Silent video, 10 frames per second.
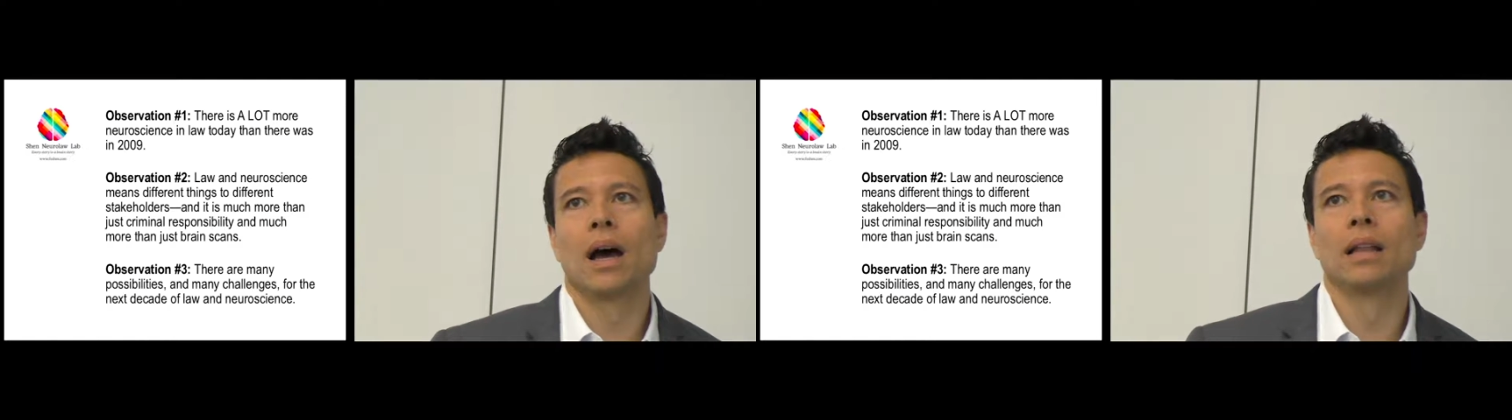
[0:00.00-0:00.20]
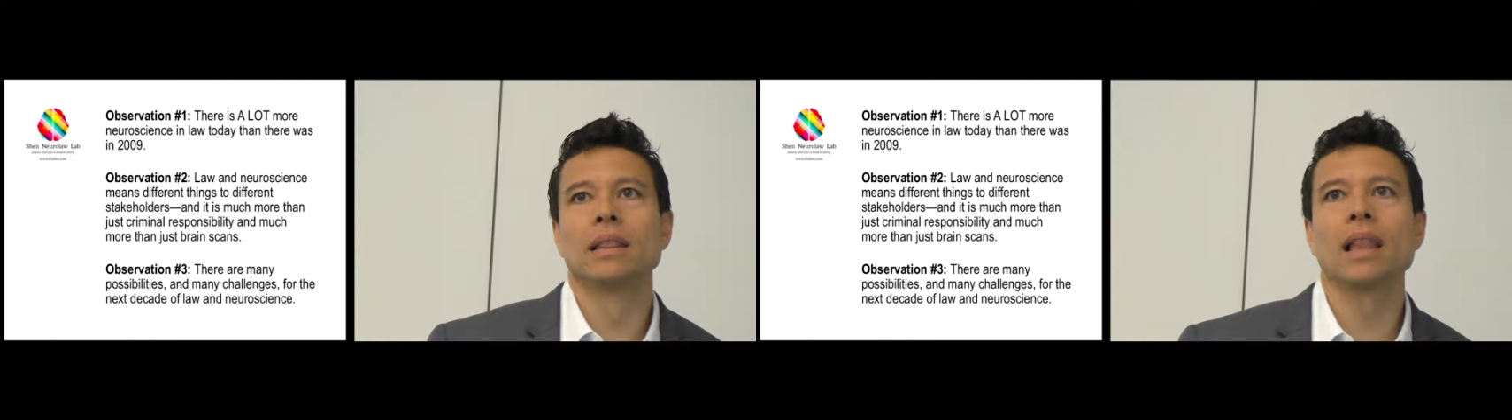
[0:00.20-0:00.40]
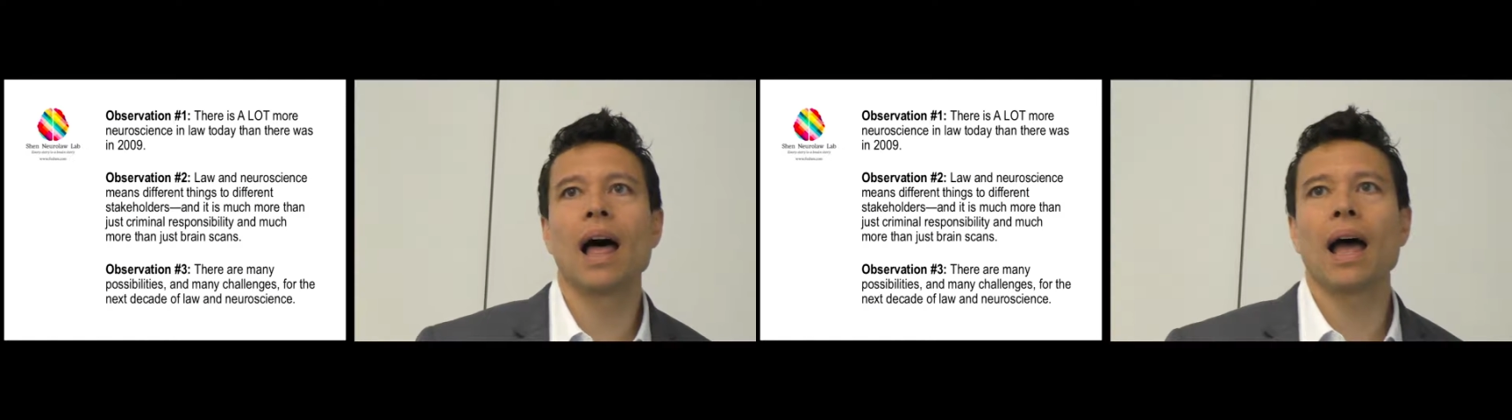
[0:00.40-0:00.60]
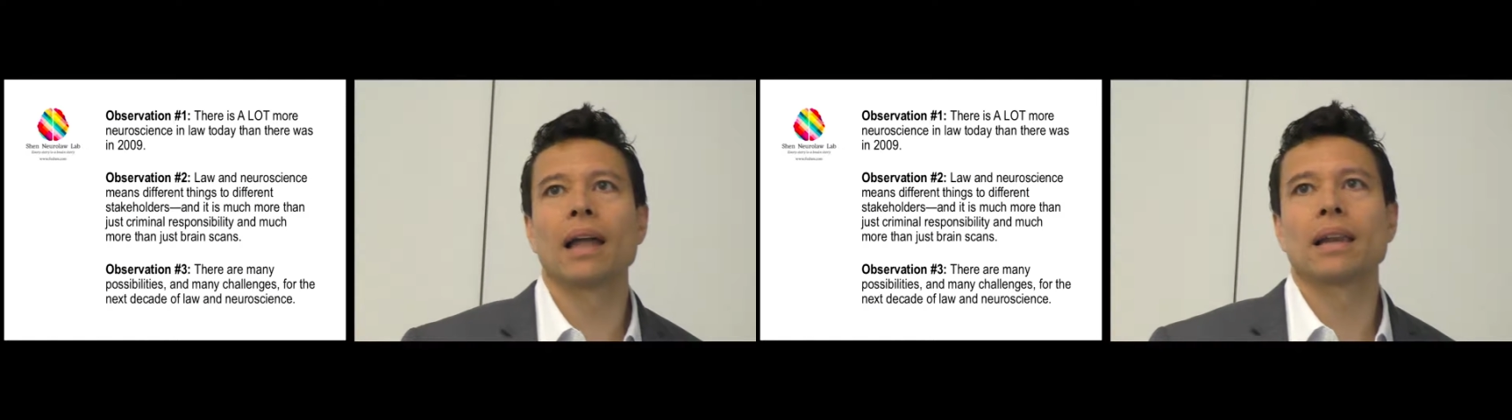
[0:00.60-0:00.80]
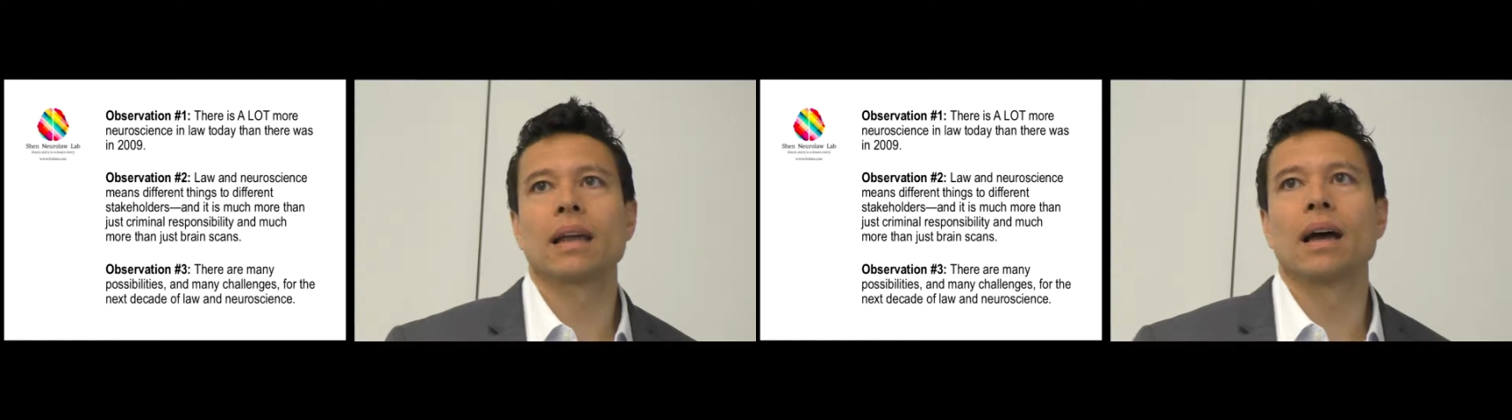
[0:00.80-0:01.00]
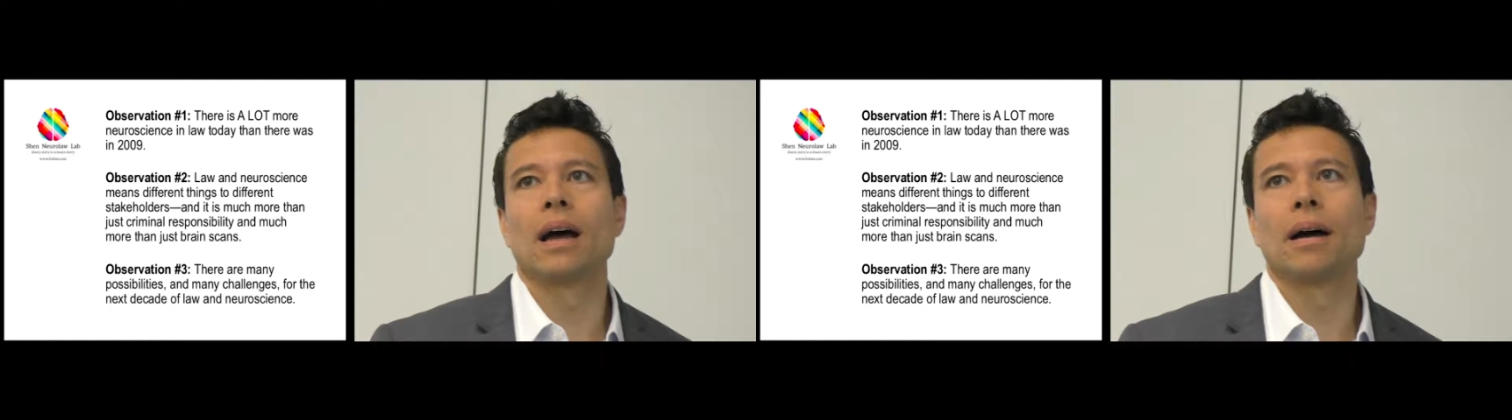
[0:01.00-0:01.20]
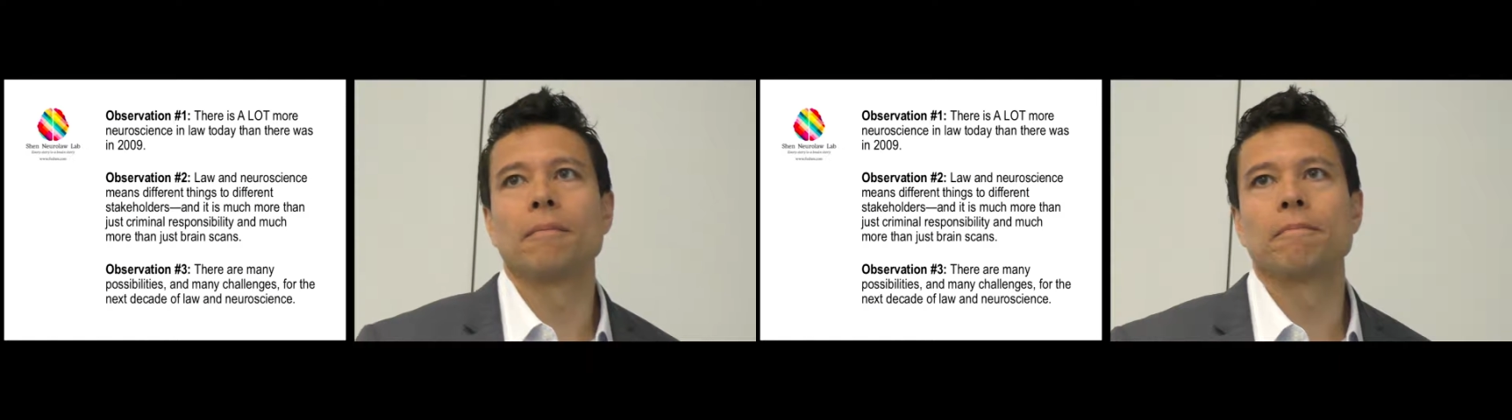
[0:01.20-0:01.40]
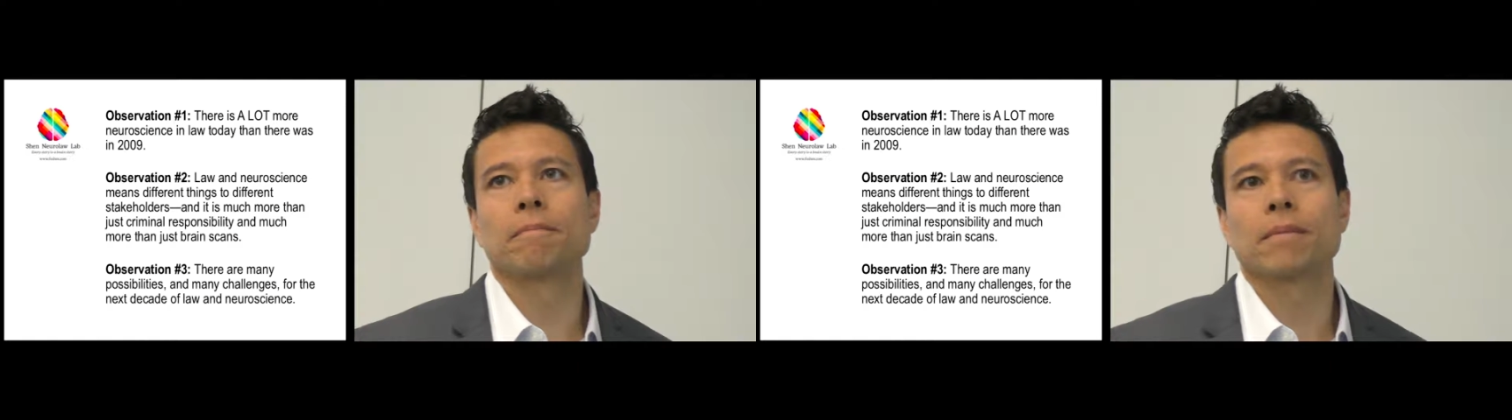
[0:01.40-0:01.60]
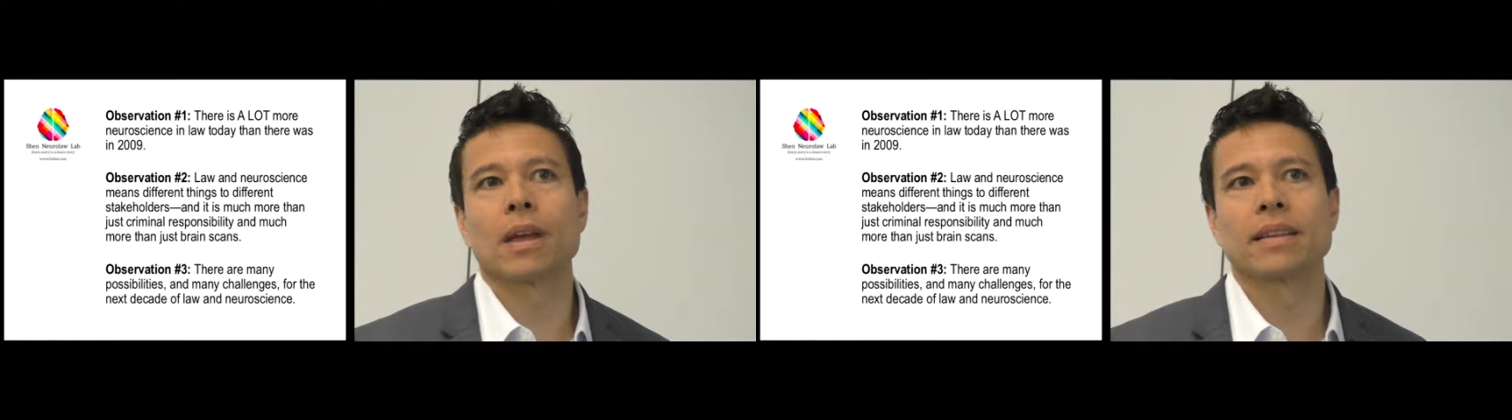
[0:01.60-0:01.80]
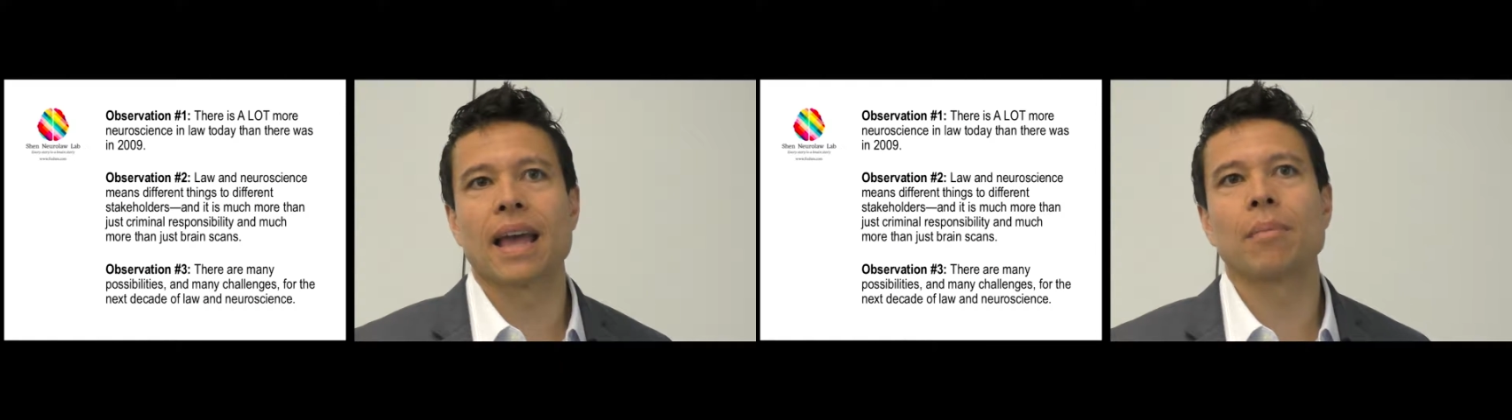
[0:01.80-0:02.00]
A lot
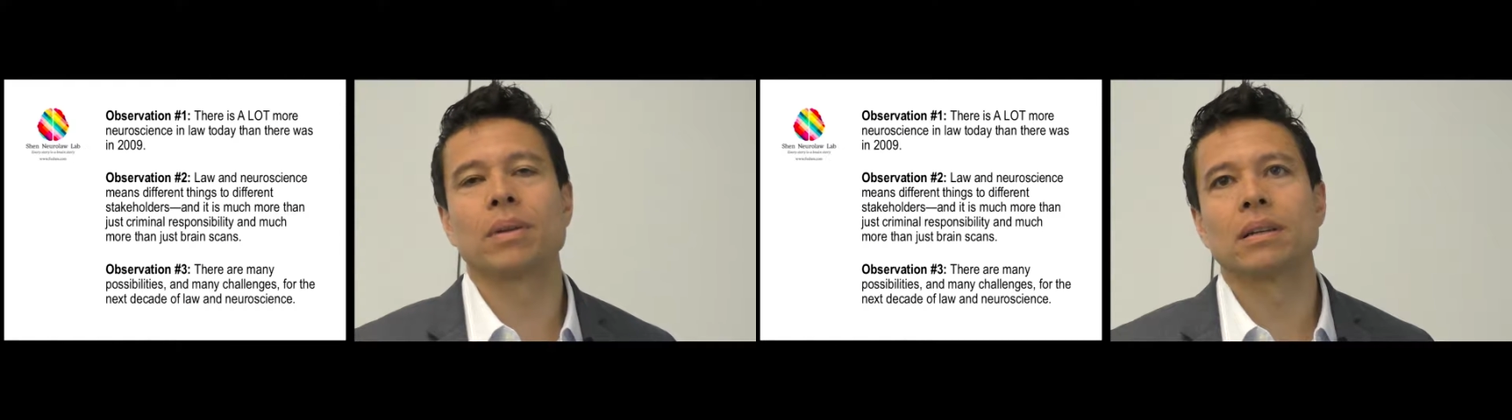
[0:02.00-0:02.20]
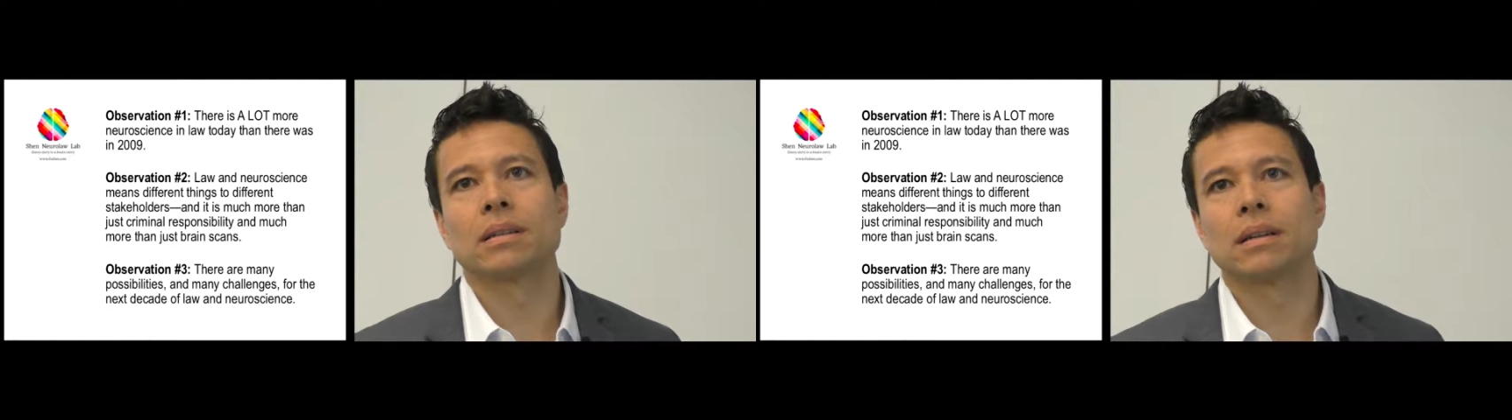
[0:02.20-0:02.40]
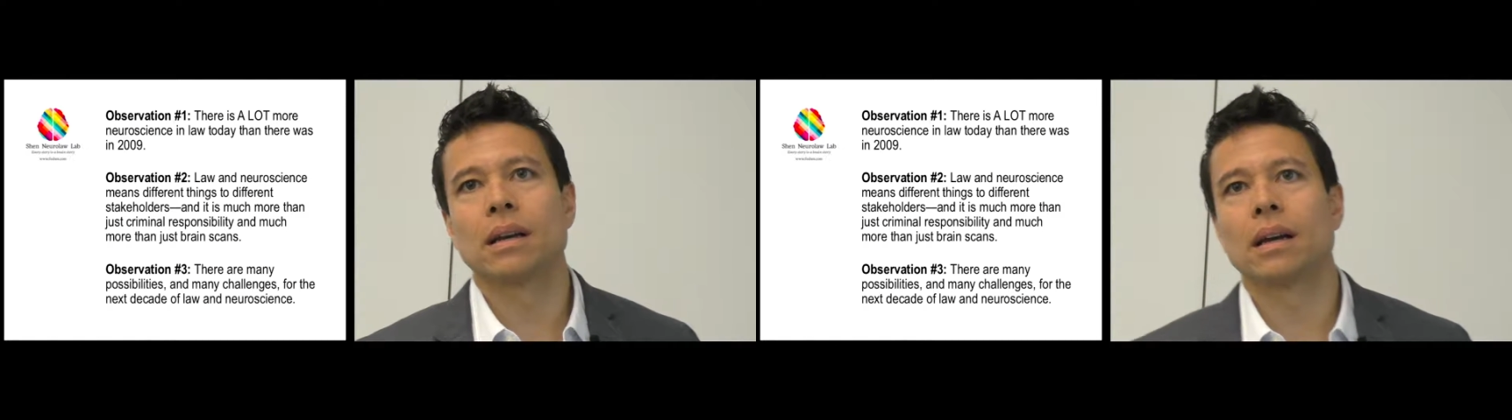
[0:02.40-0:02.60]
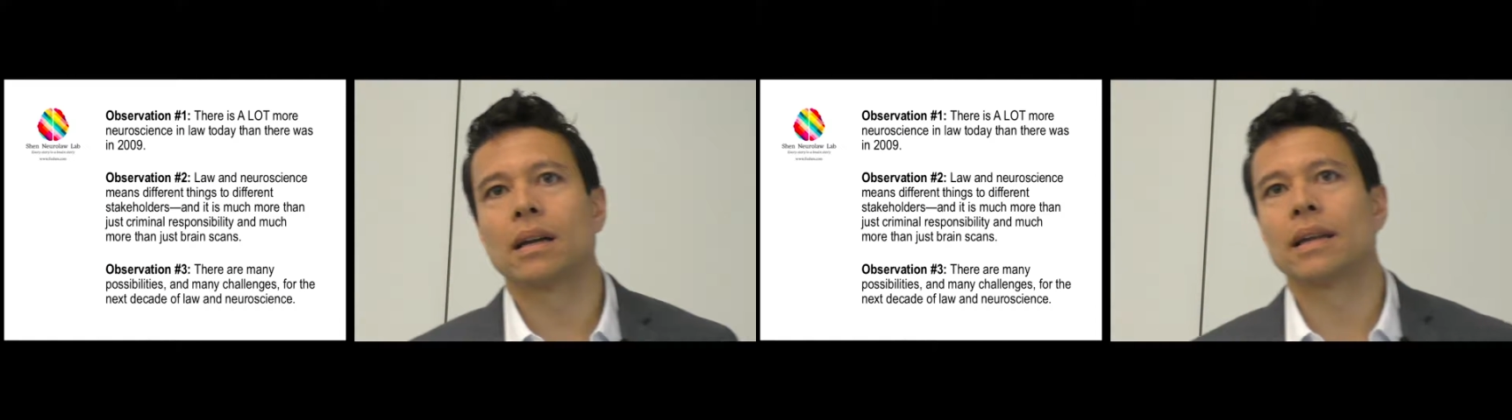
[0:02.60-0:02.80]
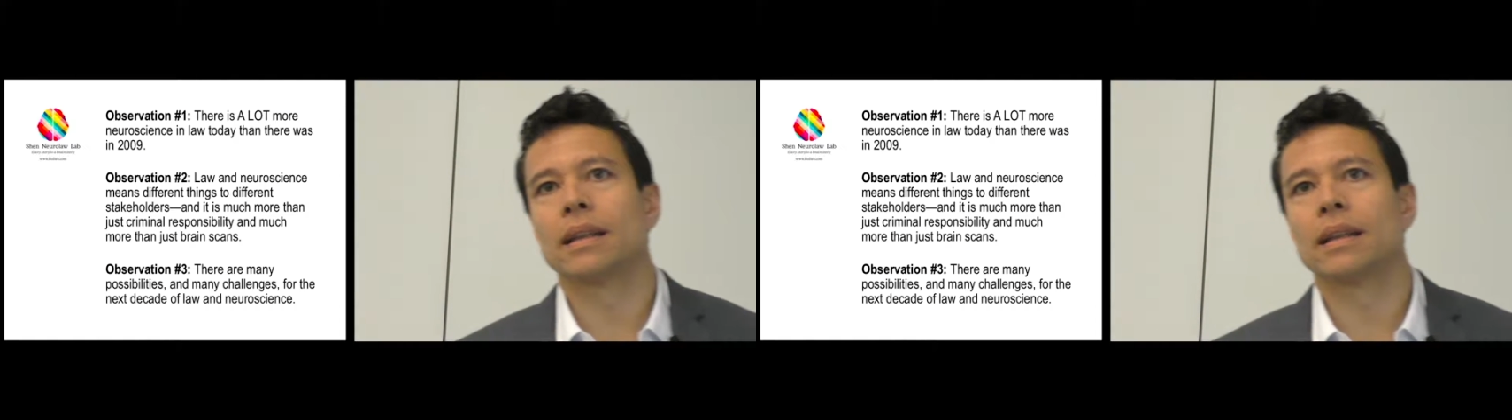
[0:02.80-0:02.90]
has happened in